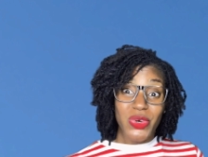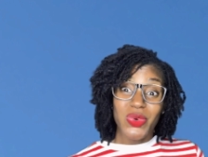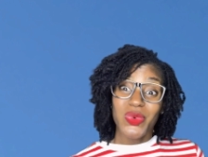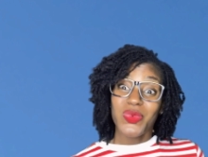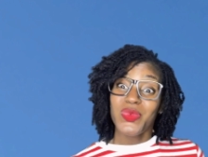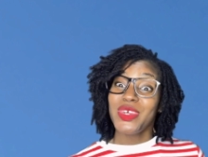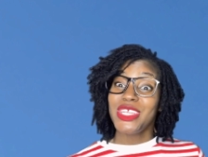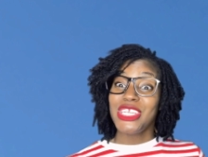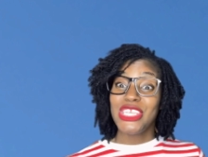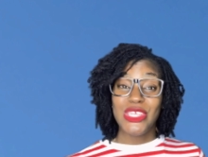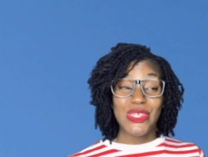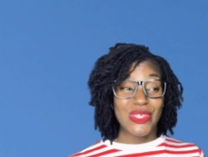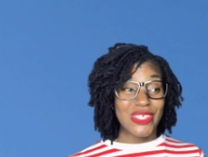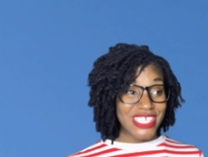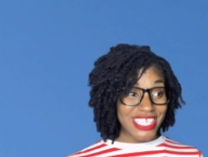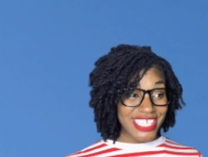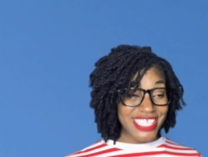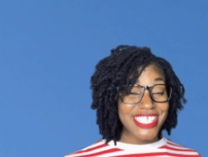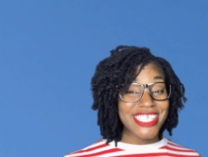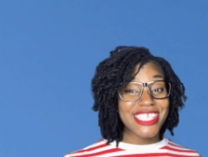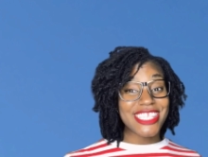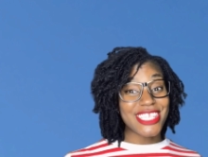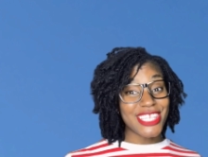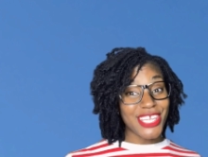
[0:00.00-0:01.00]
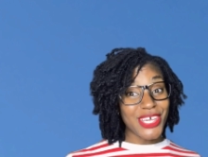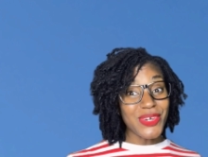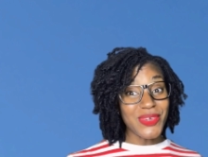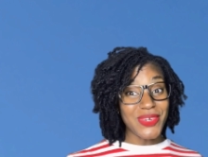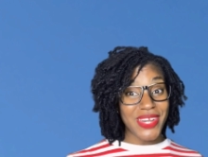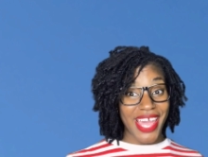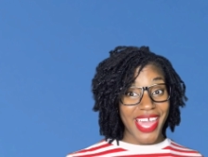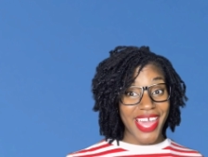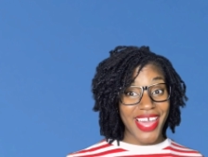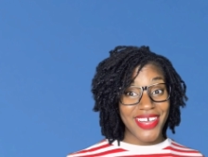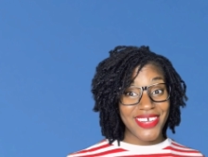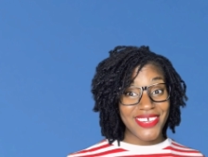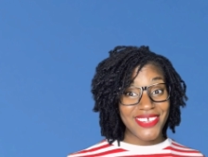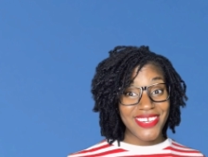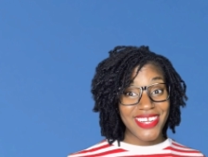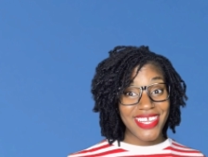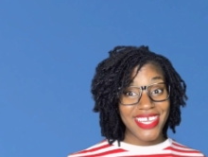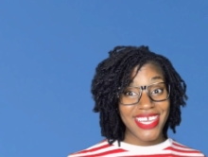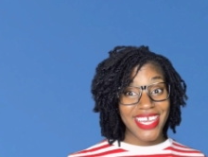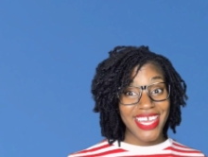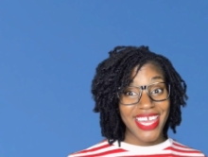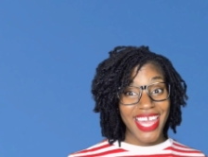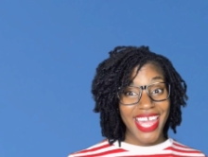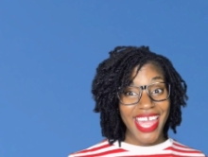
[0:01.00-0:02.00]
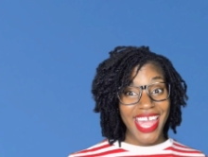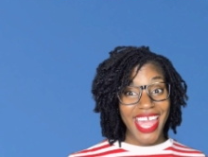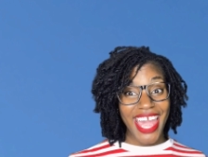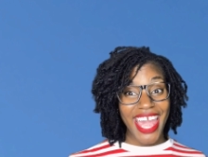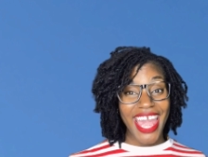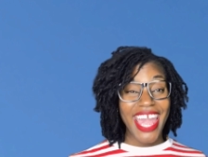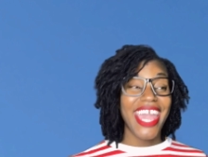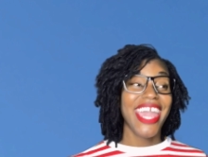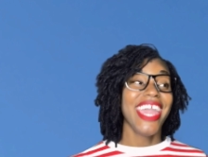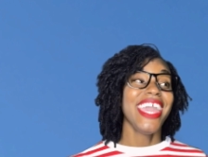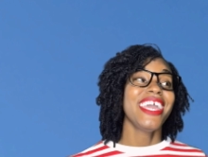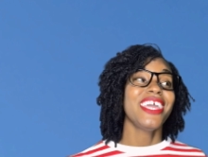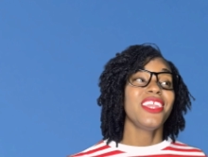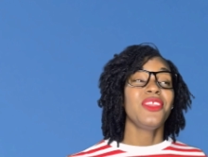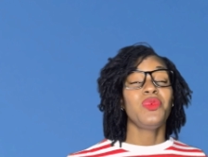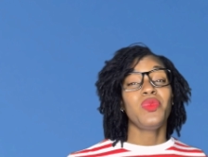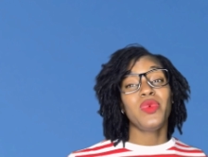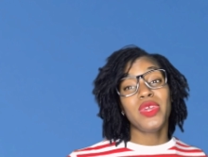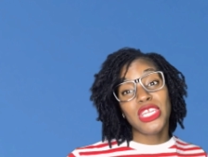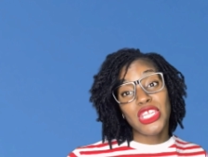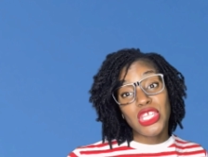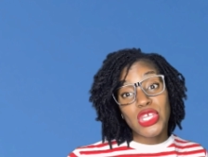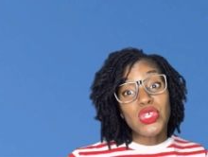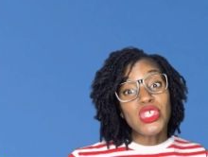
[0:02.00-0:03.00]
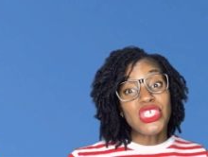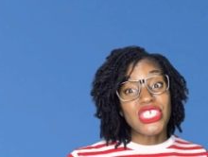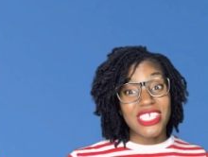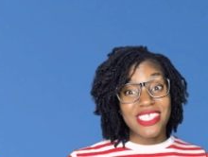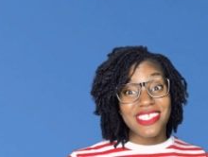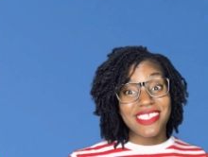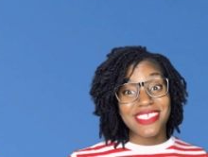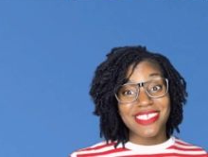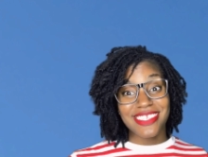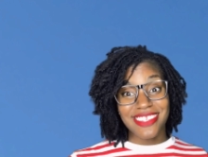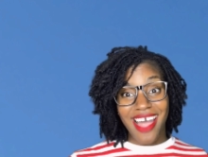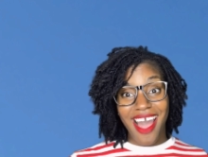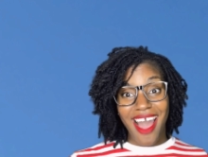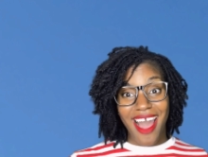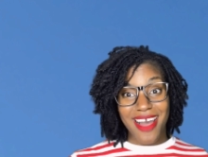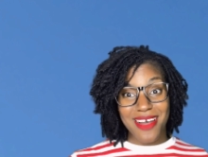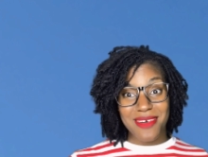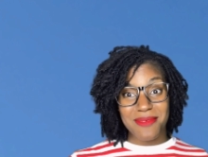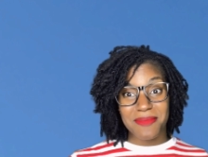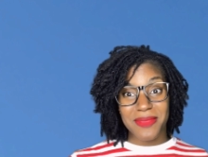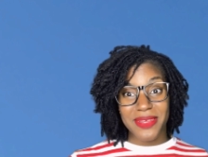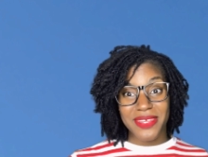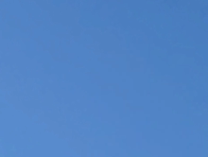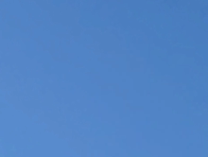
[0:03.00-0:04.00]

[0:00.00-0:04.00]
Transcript: when you should slow down, and when you should stop.